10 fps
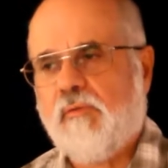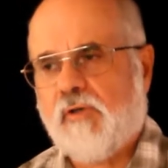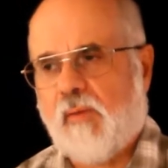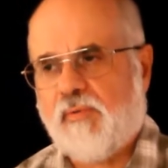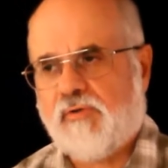an
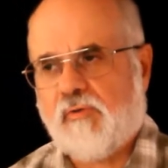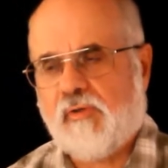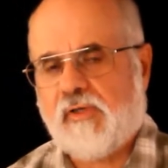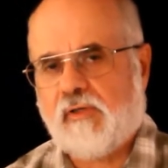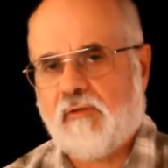
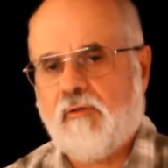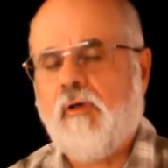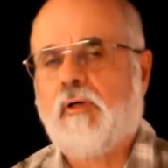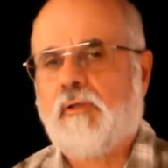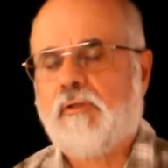opportunity to
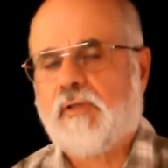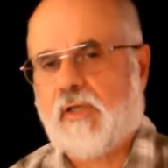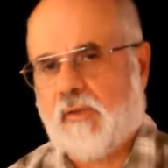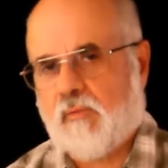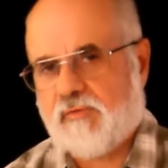look
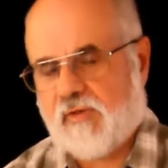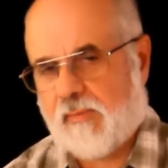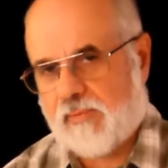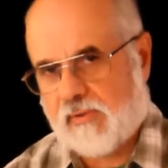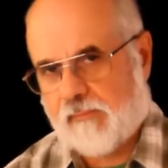at what's
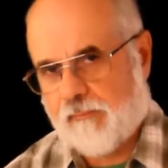happening.